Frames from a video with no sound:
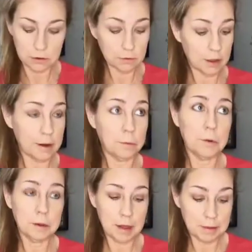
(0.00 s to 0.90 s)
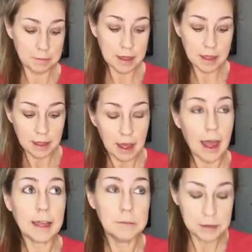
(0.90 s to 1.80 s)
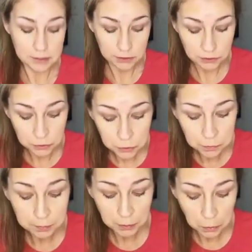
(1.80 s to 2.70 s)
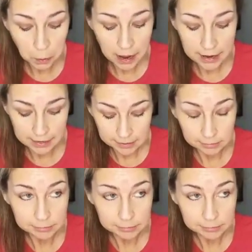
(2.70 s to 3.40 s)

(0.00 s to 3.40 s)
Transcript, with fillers: You don't gotta worry about me. I can be super quiet.